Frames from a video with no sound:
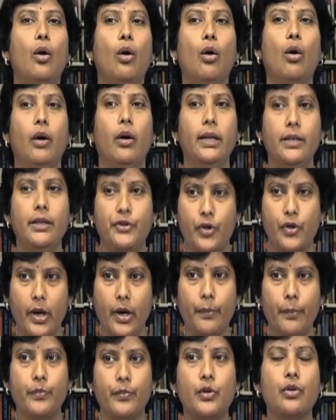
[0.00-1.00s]
On a
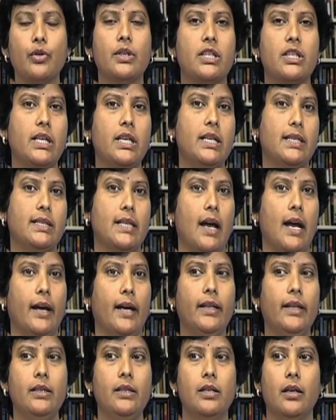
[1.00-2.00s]
trip to the
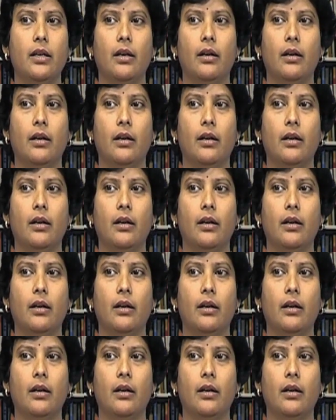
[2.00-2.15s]
seaside,